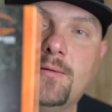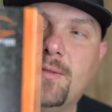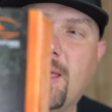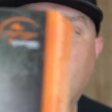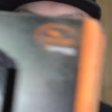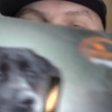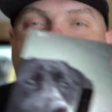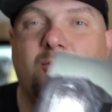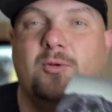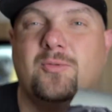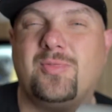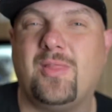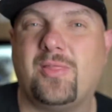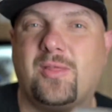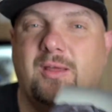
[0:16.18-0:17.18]
there's
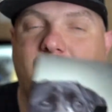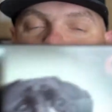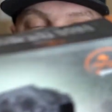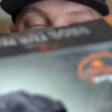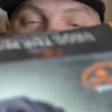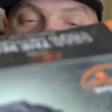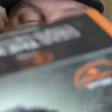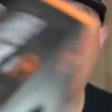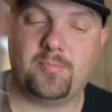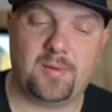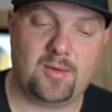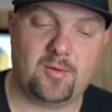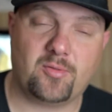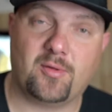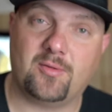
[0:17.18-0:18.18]
nothing in the box
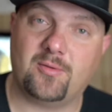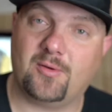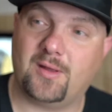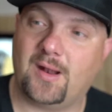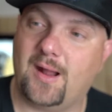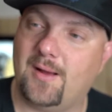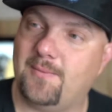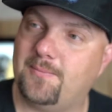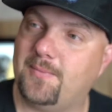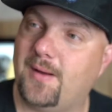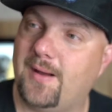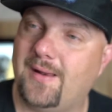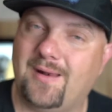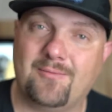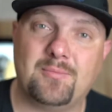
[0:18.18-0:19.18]
because I took it out
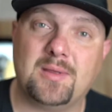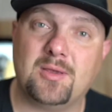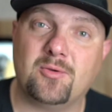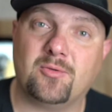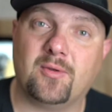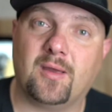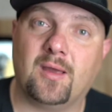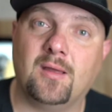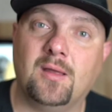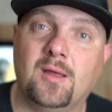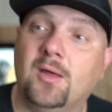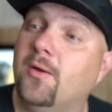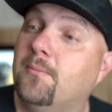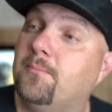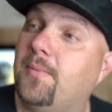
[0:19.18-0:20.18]
and I've been using it.
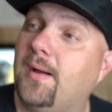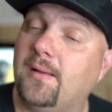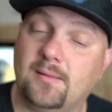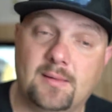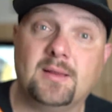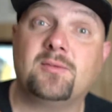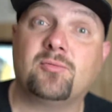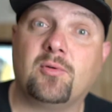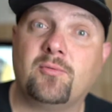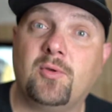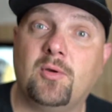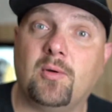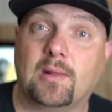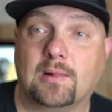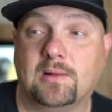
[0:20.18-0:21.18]
But let's
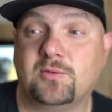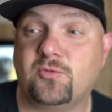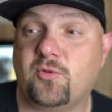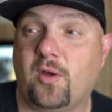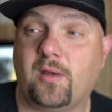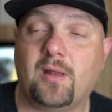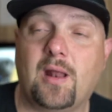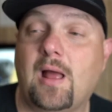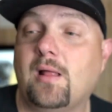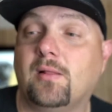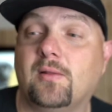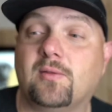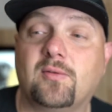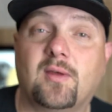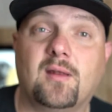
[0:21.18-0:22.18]
review it. Let's check it out.
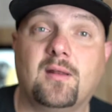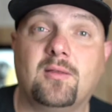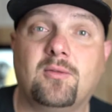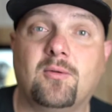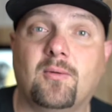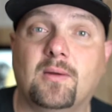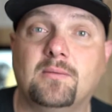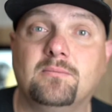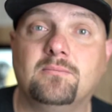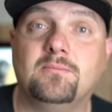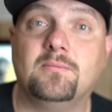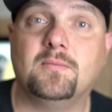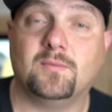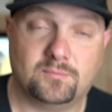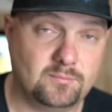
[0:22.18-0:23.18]
Let's get into it.
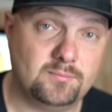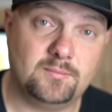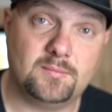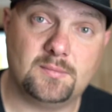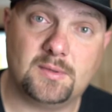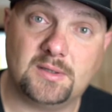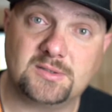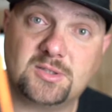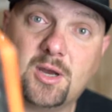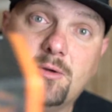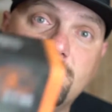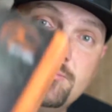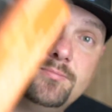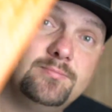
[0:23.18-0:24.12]
Let's go.